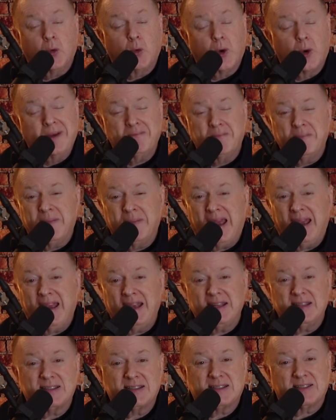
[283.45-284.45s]
We
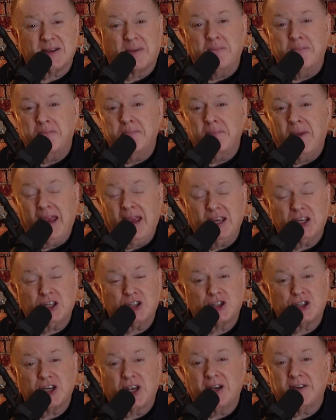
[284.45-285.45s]
made some
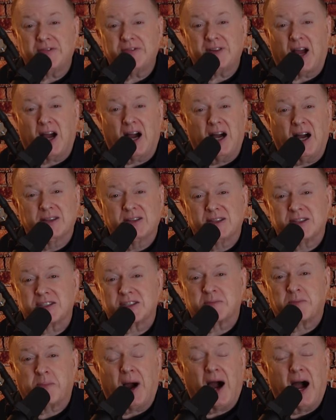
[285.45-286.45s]
makeshift on the
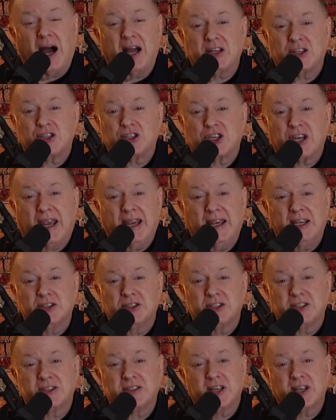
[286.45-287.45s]
spot
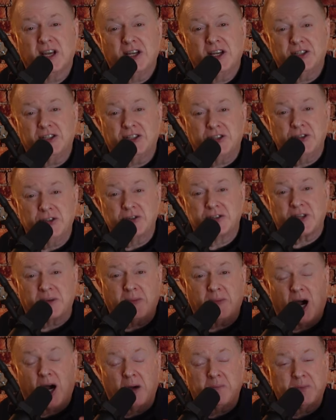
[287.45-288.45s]
changes to do
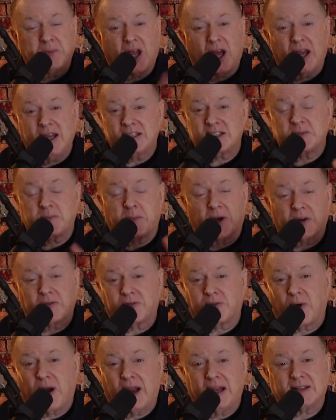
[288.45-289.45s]
some uplights,
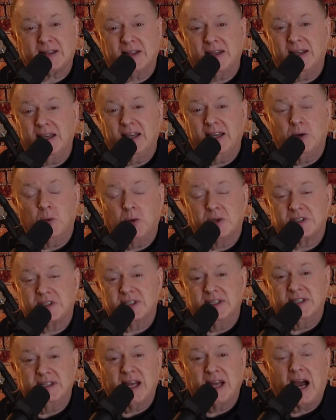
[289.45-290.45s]
but frankly, it
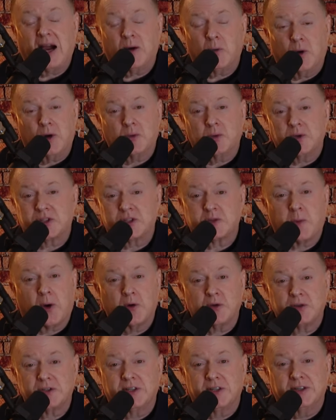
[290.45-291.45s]
was not what it was
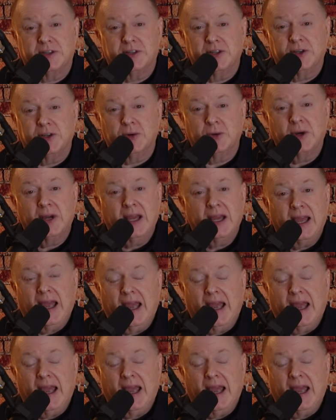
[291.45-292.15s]
supposed to do.